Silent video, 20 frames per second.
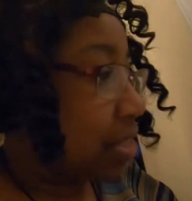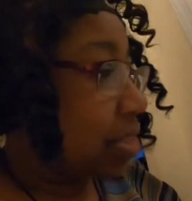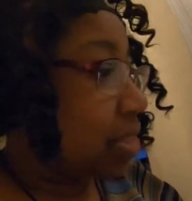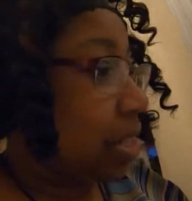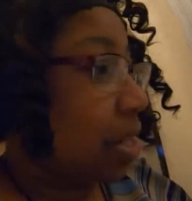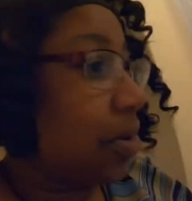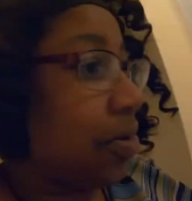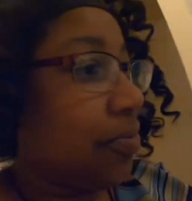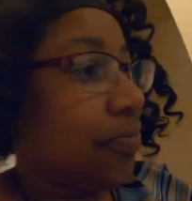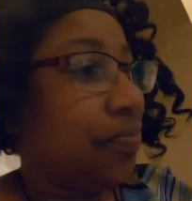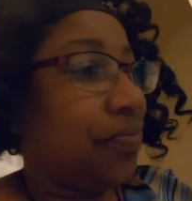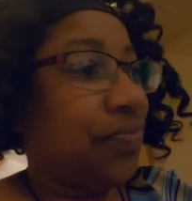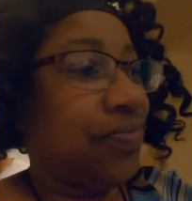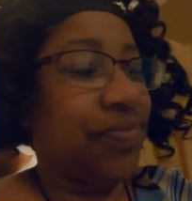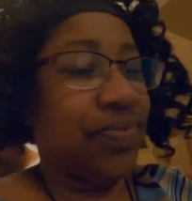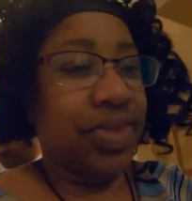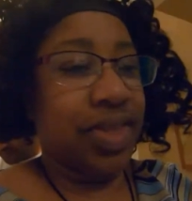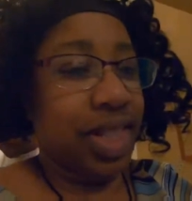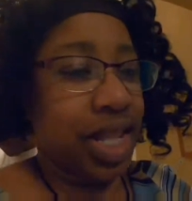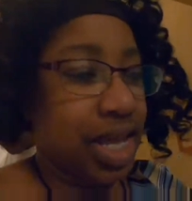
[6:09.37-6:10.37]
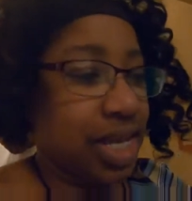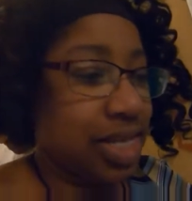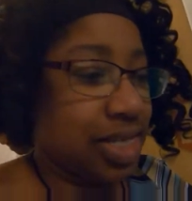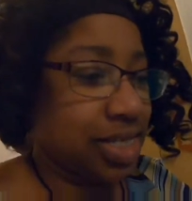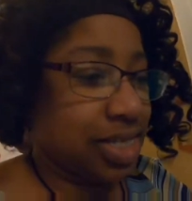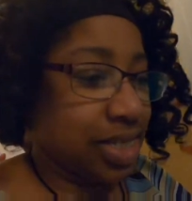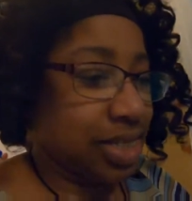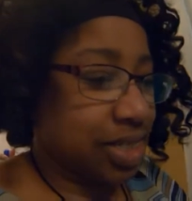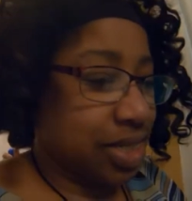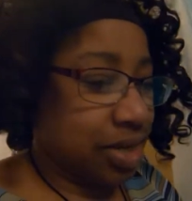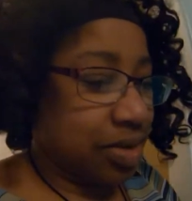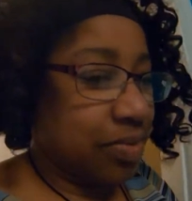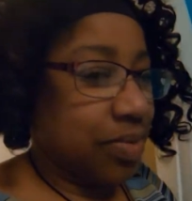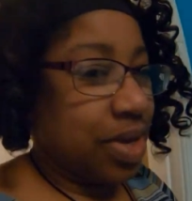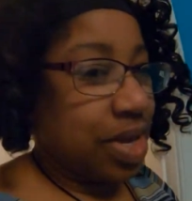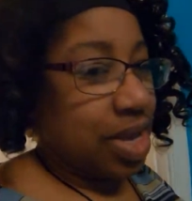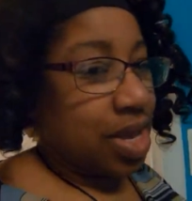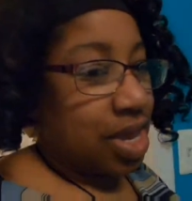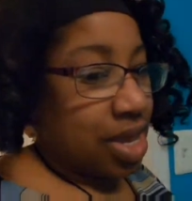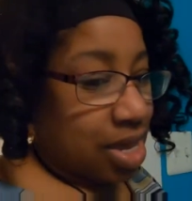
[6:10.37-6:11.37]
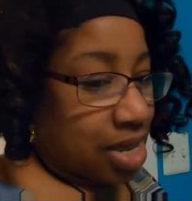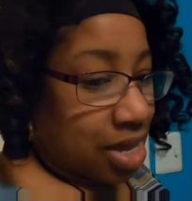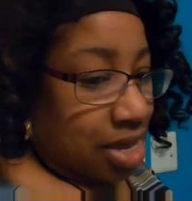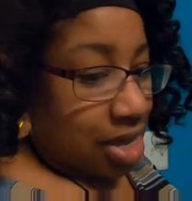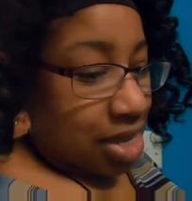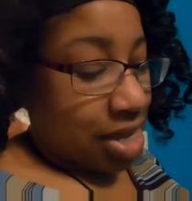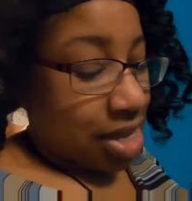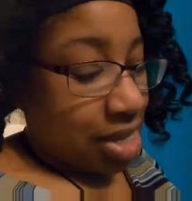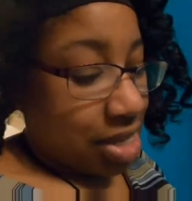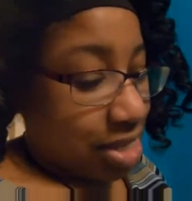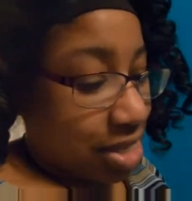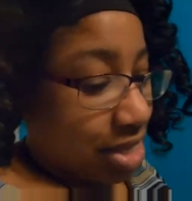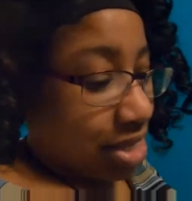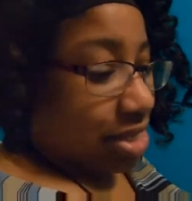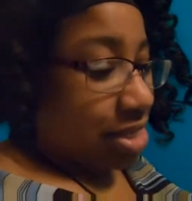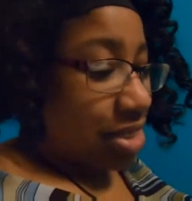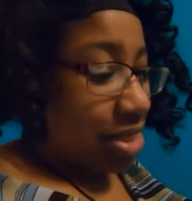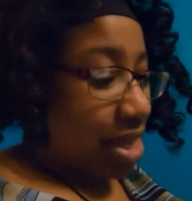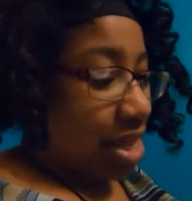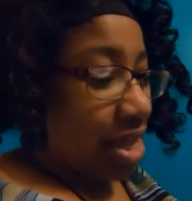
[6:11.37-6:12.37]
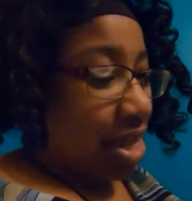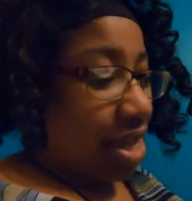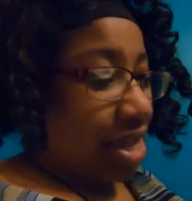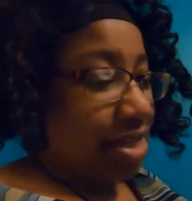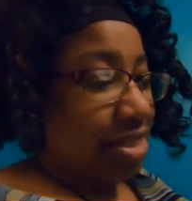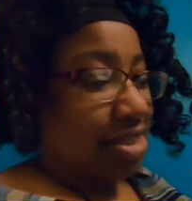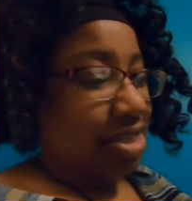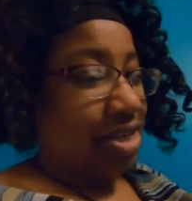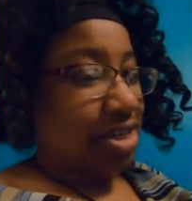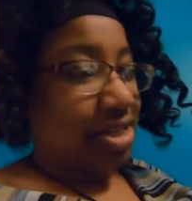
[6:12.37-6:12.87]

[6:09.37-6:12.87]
So, ladies and gentlemen, this has